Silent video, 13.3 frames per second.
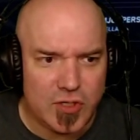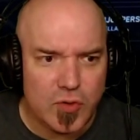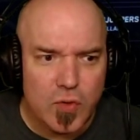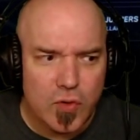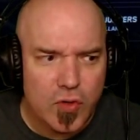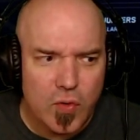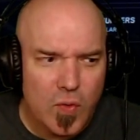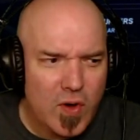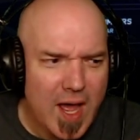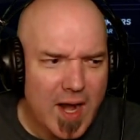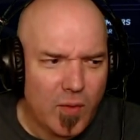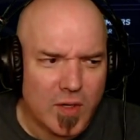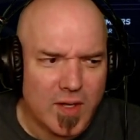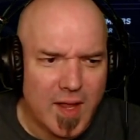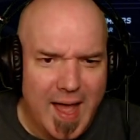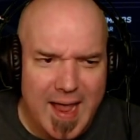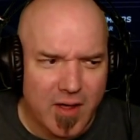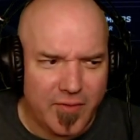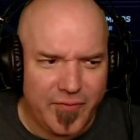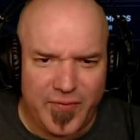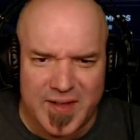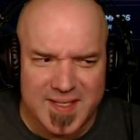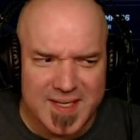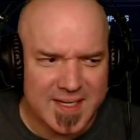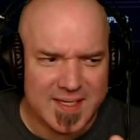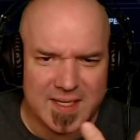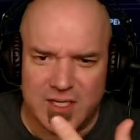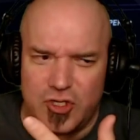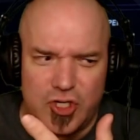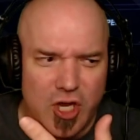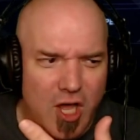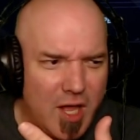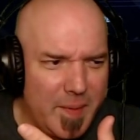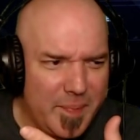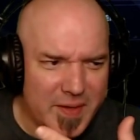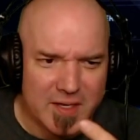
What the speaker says: you got to rely on physics and jump,